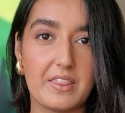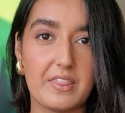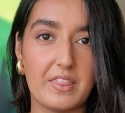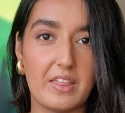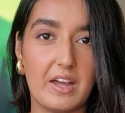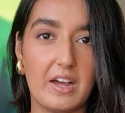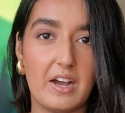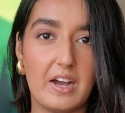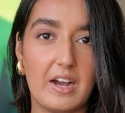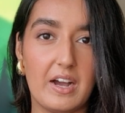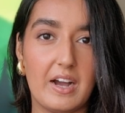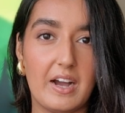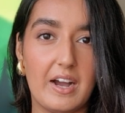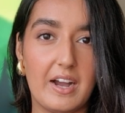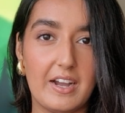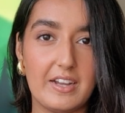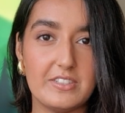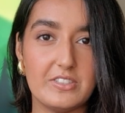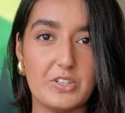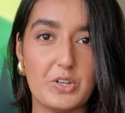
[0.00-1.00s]
that
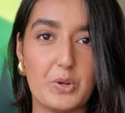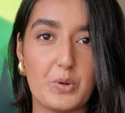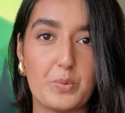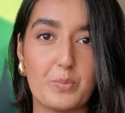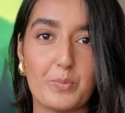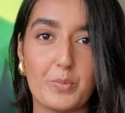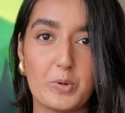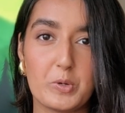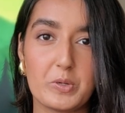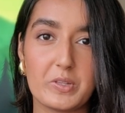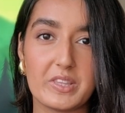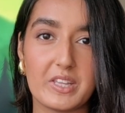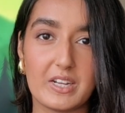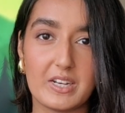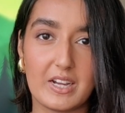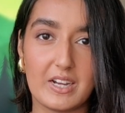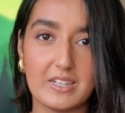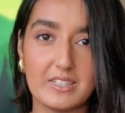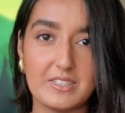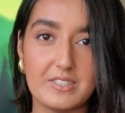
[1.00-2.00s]
I know more
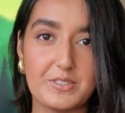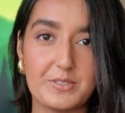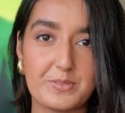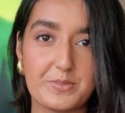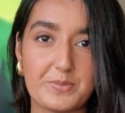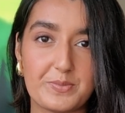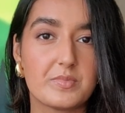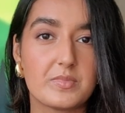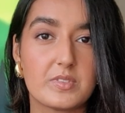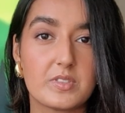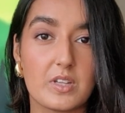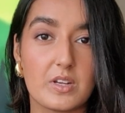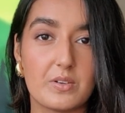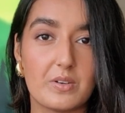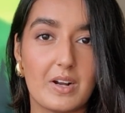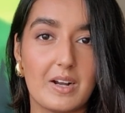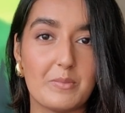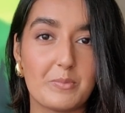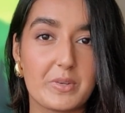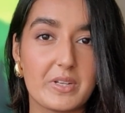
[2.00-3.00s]
than I do.
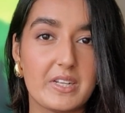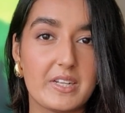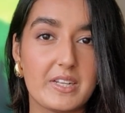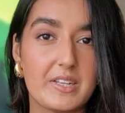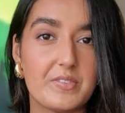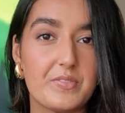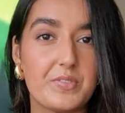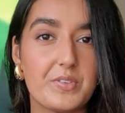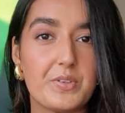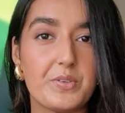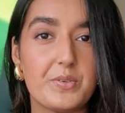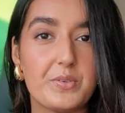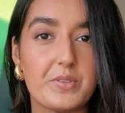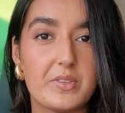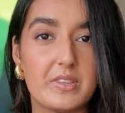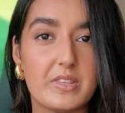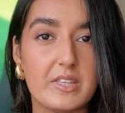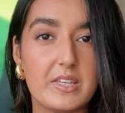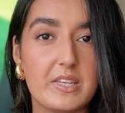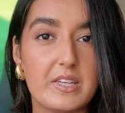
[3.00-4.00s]
So I'm going to give
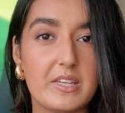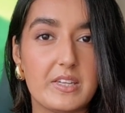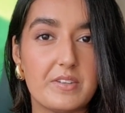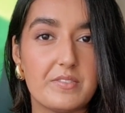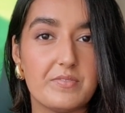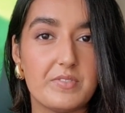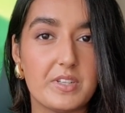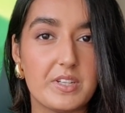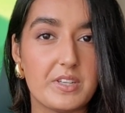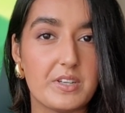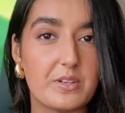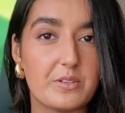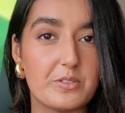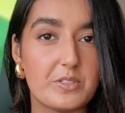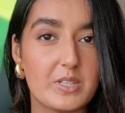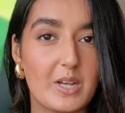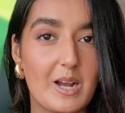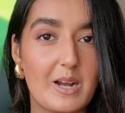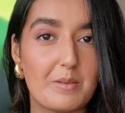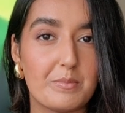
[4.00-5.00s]
you the video
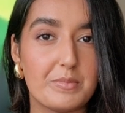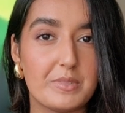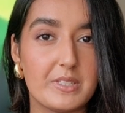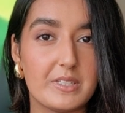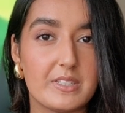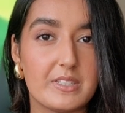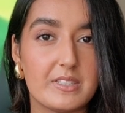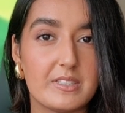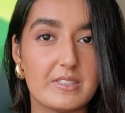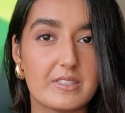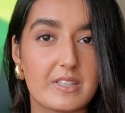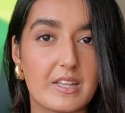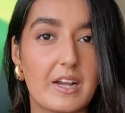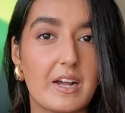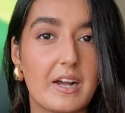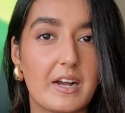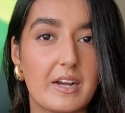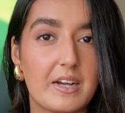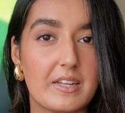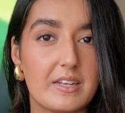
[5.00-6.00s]
chapters
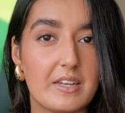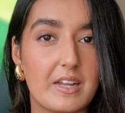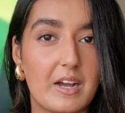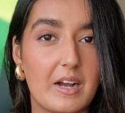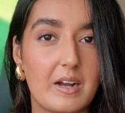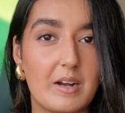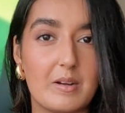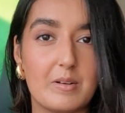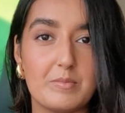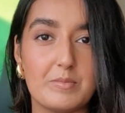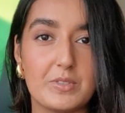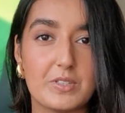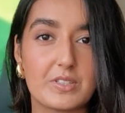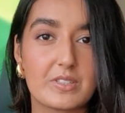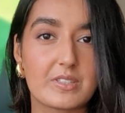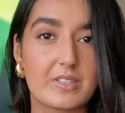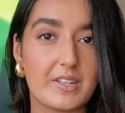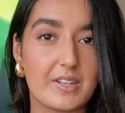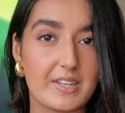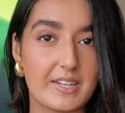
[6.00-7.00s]
and I'm
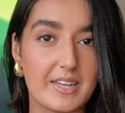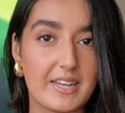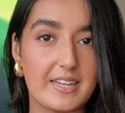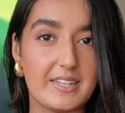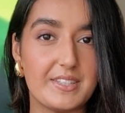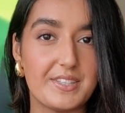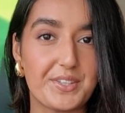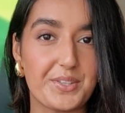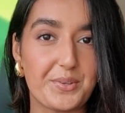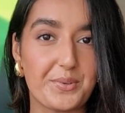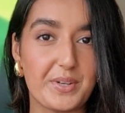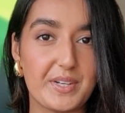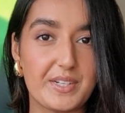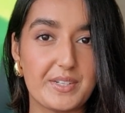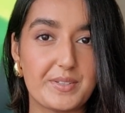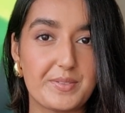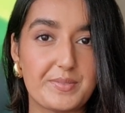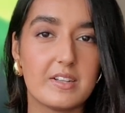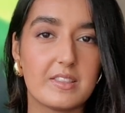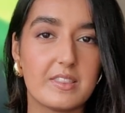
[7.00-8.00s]
just going to get into
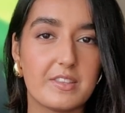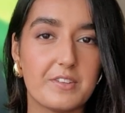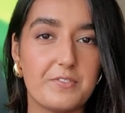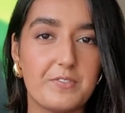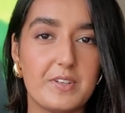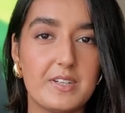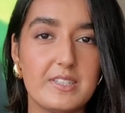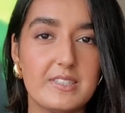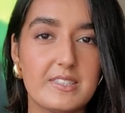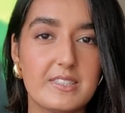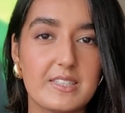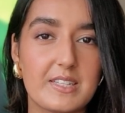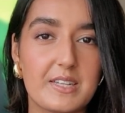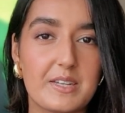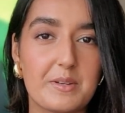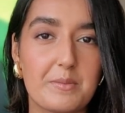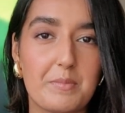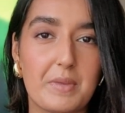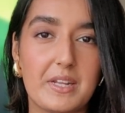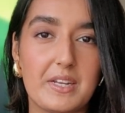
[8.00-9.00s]
it. The first
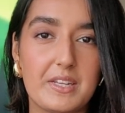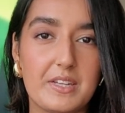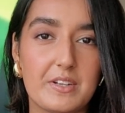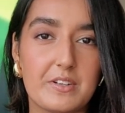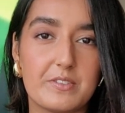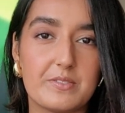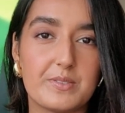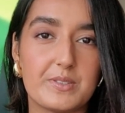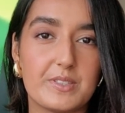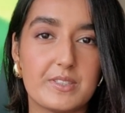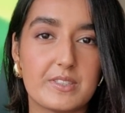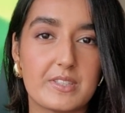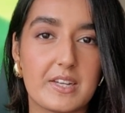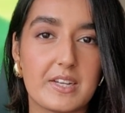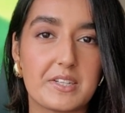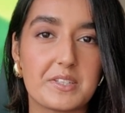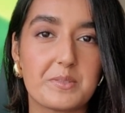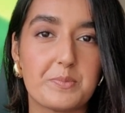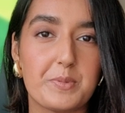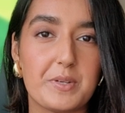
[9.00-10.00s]
thing many of us
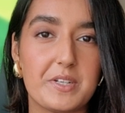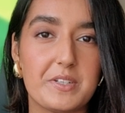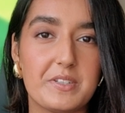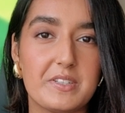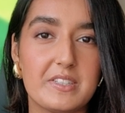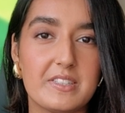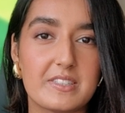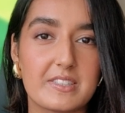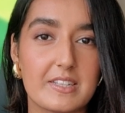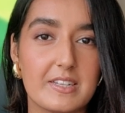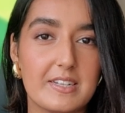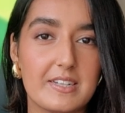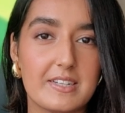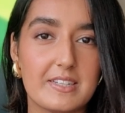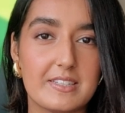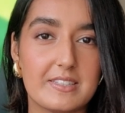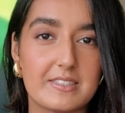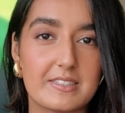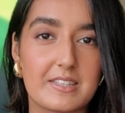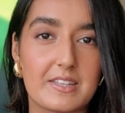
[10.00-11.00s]
experience
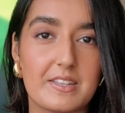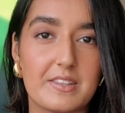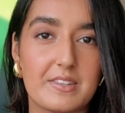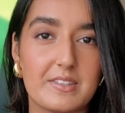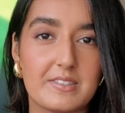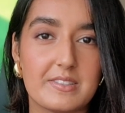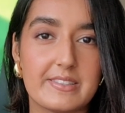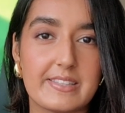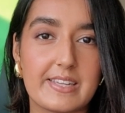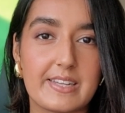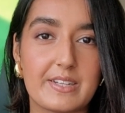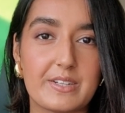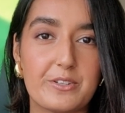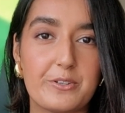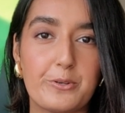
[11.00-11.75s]
is this thing